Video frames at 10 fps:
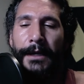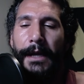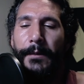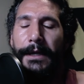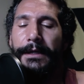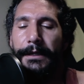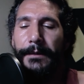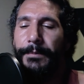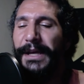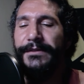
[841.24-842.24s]
Anyway,
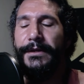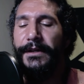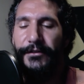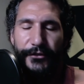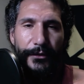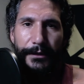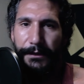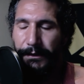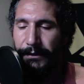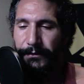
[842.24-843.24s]
basically the
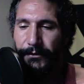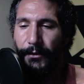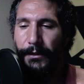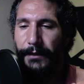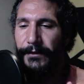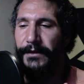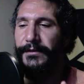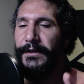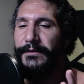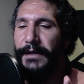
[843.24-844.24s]
short story of
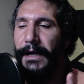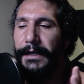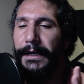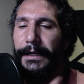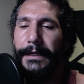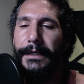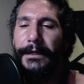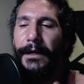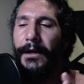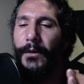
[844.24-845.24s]
this is that
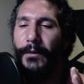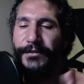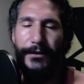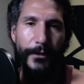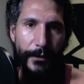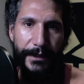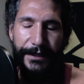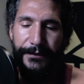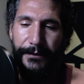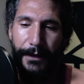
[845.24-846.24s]
he was in New
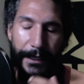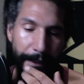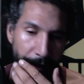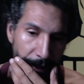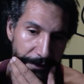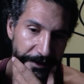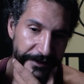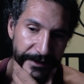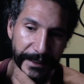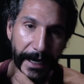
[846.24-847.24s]
Orleans. All right.
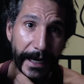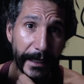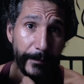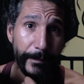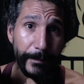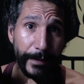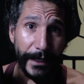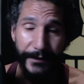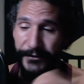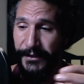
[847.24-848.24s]
This guy
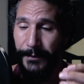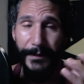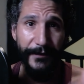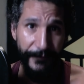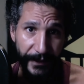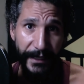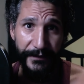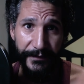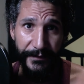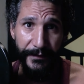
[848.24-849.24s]
punched him in the
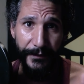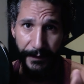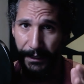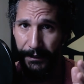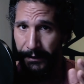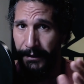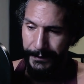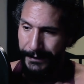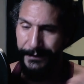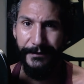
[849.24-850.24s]
face. Okay.
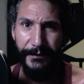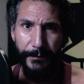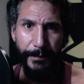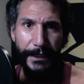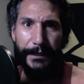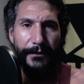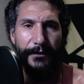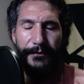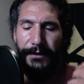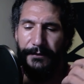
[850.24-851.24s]
And this is a big
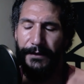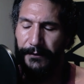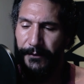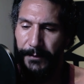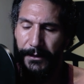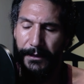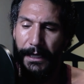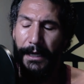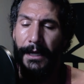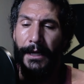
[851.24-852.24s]
UFC fighter from the
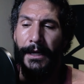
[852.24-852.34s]
UK.